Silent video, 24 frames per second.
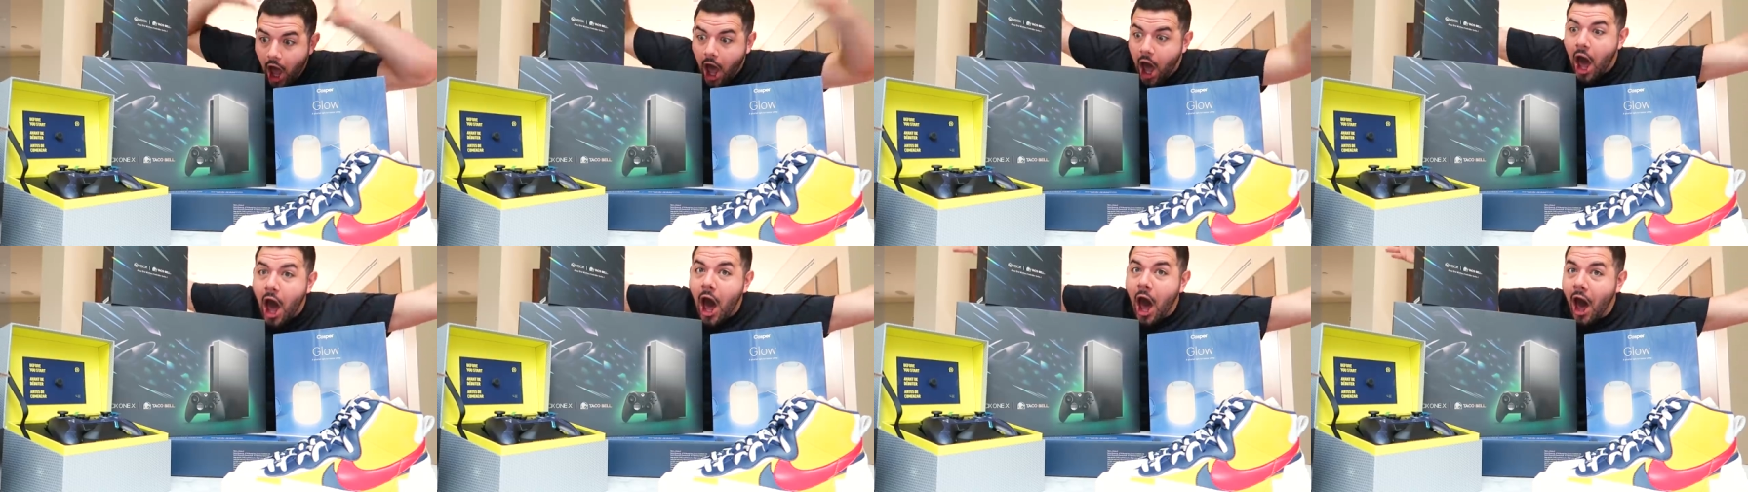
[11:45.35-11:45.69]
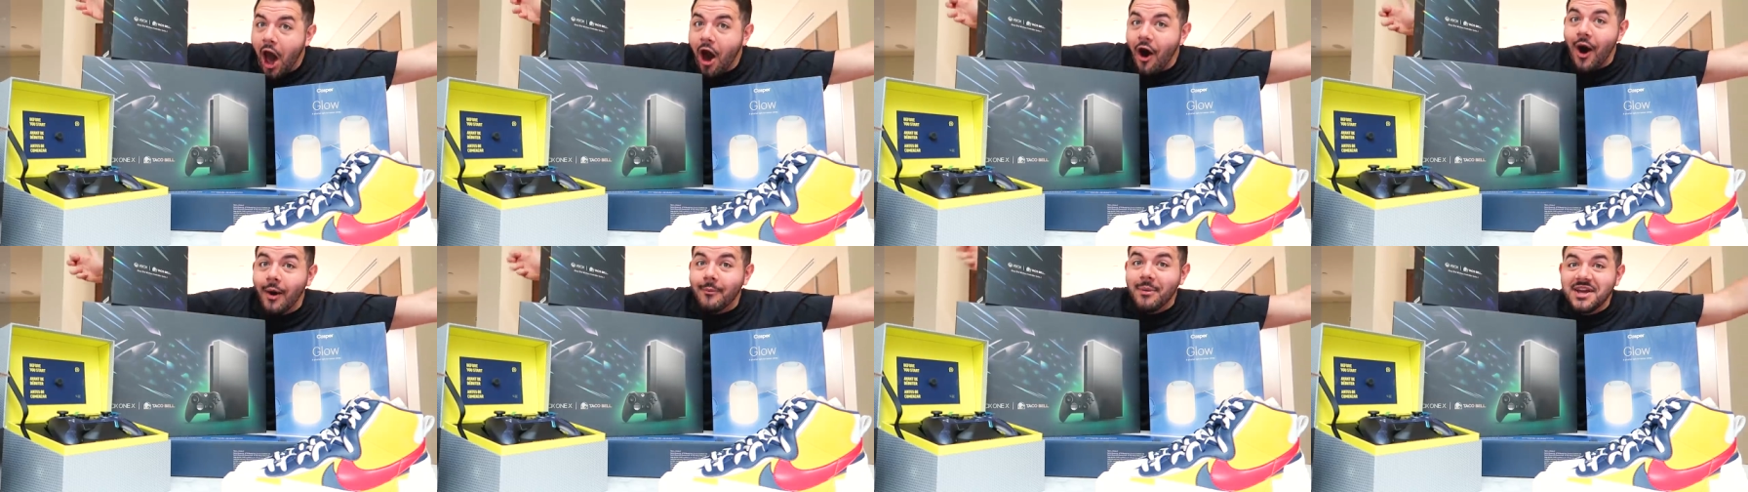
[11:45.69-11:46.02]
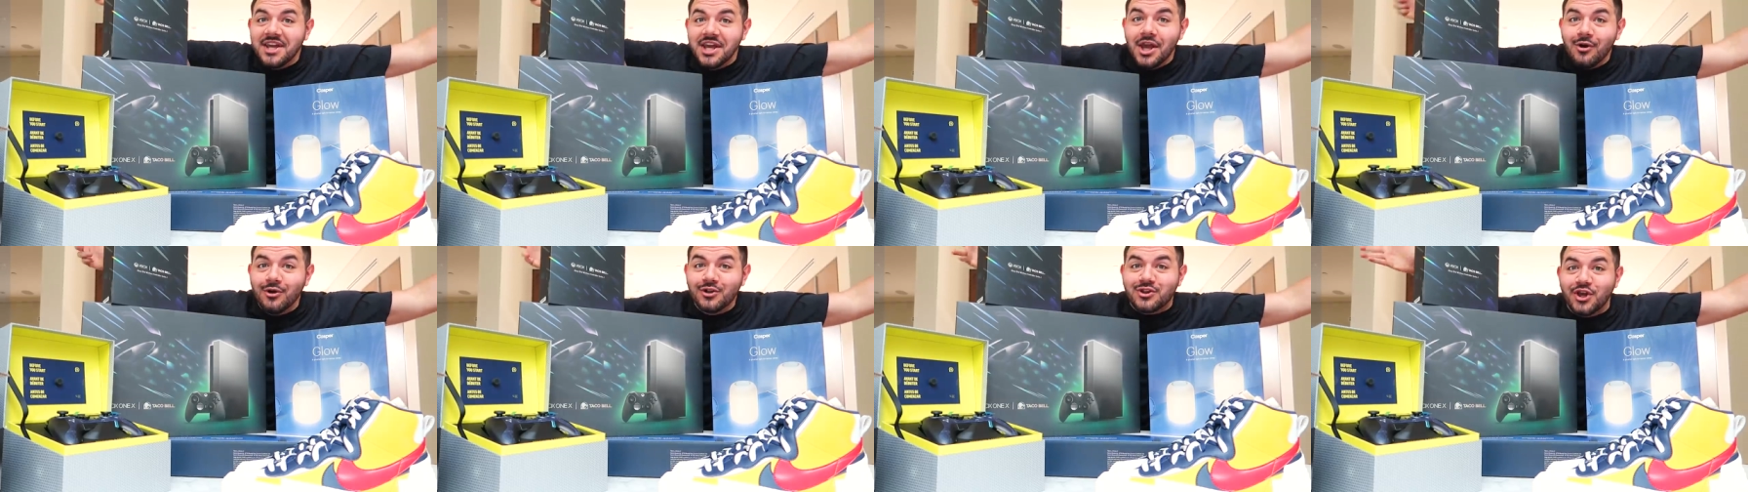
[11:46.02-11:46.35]
Oh, I'm
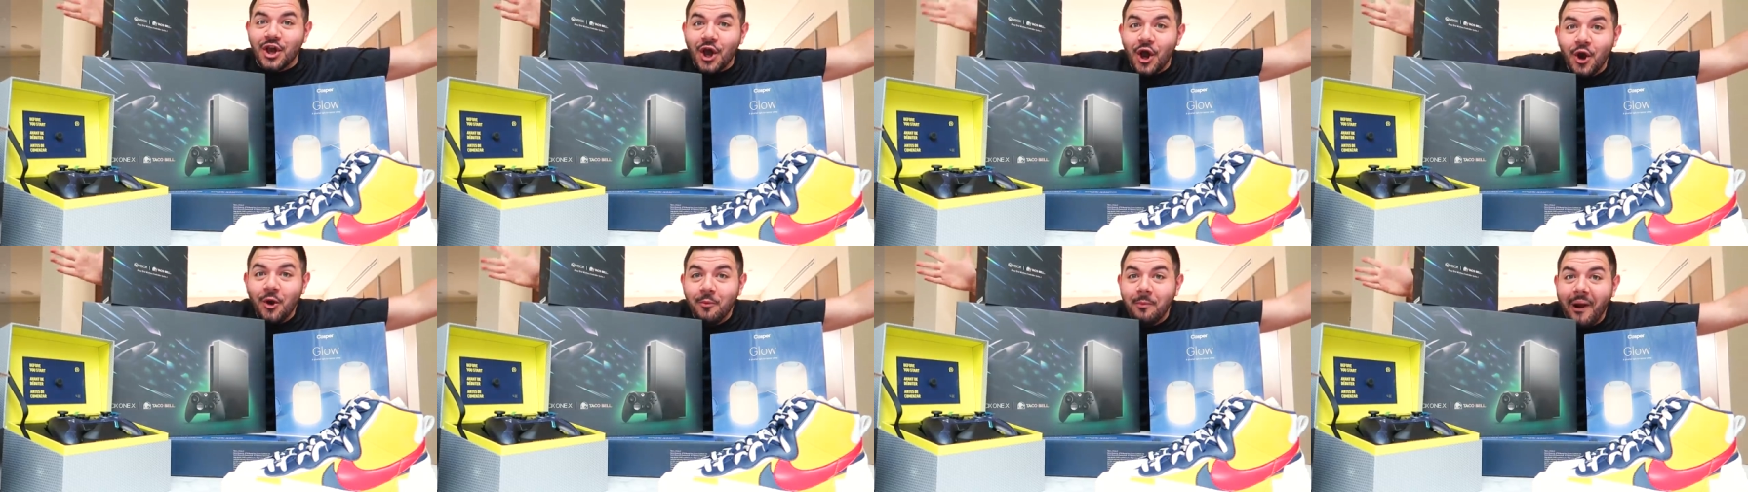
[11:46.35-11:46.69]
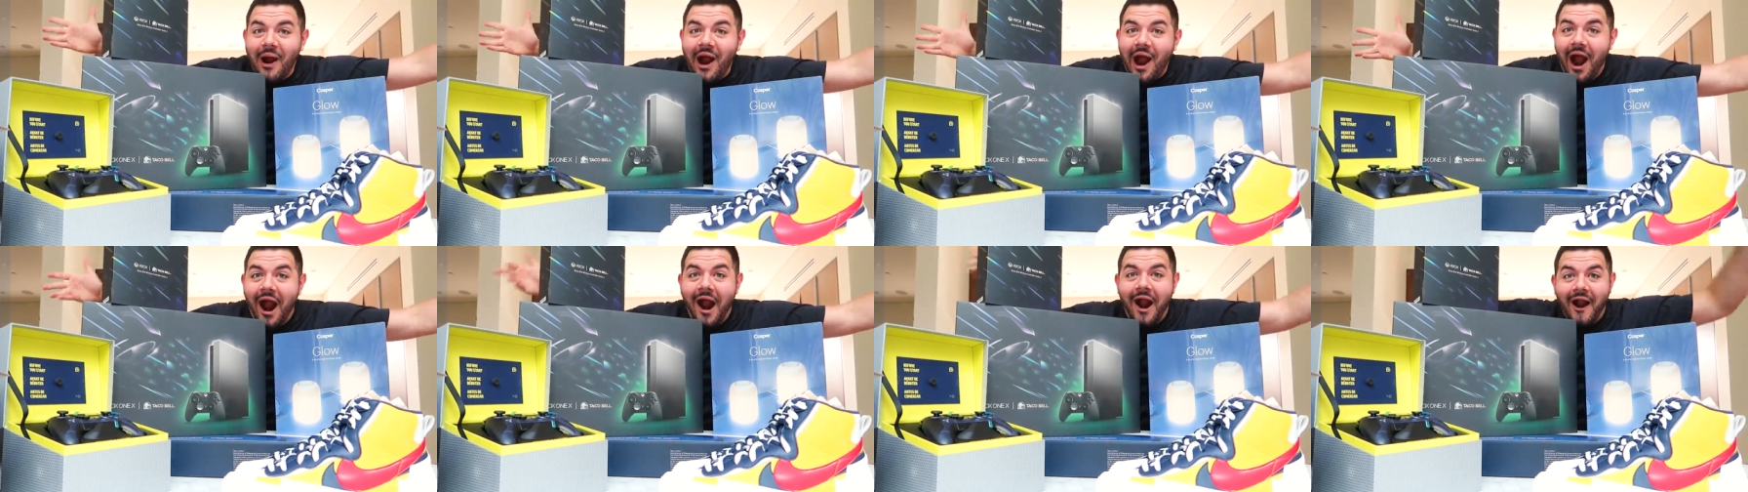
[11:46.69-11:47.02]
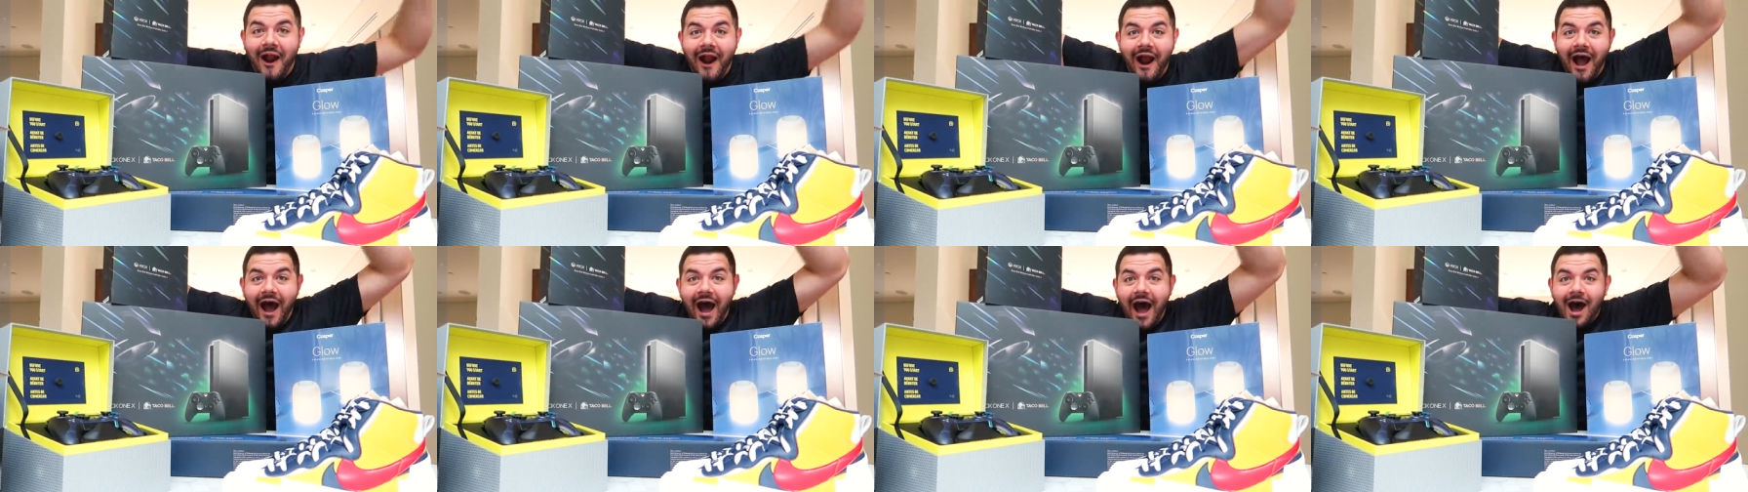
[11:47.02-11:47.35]
a YouTuber!
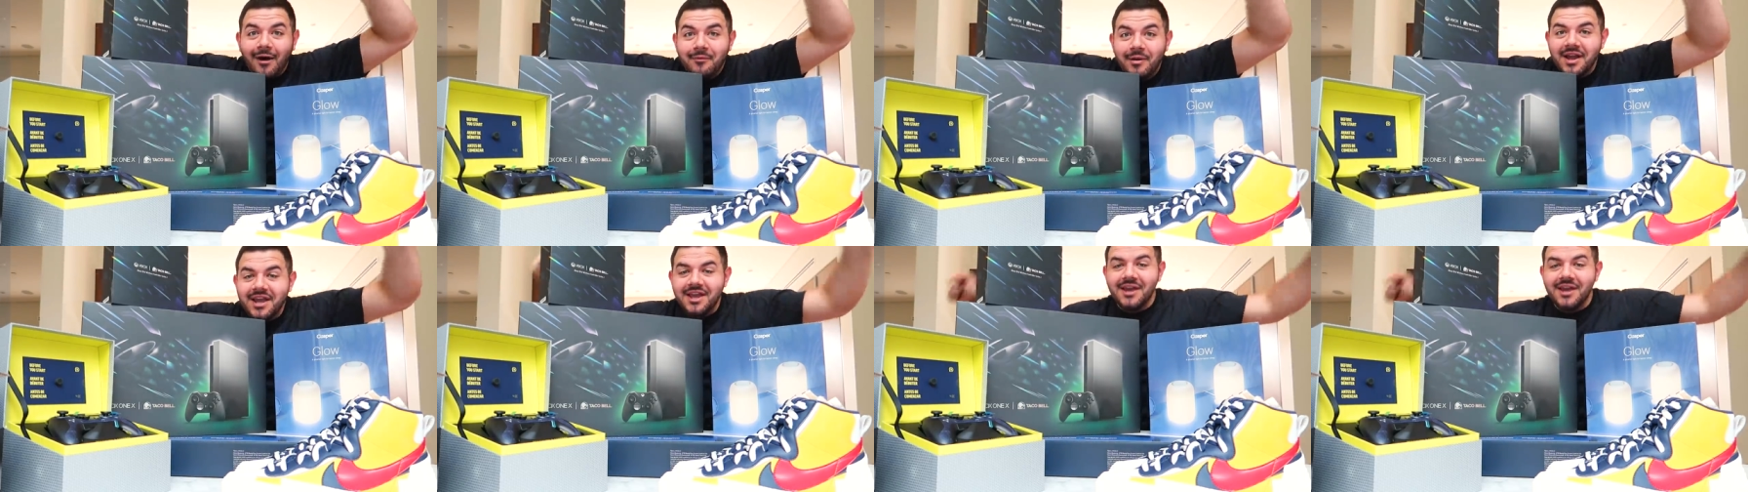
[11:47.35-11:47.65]
I'm